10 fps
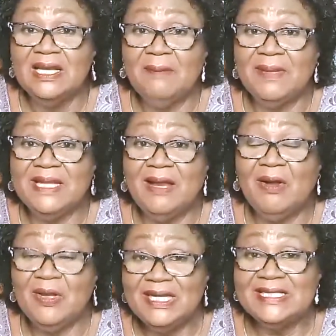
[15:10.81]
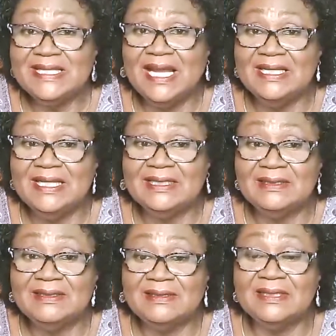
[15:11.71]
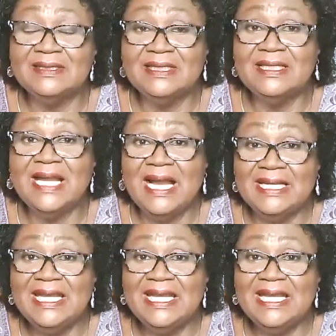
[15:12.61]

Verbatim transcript: but I understand that certain card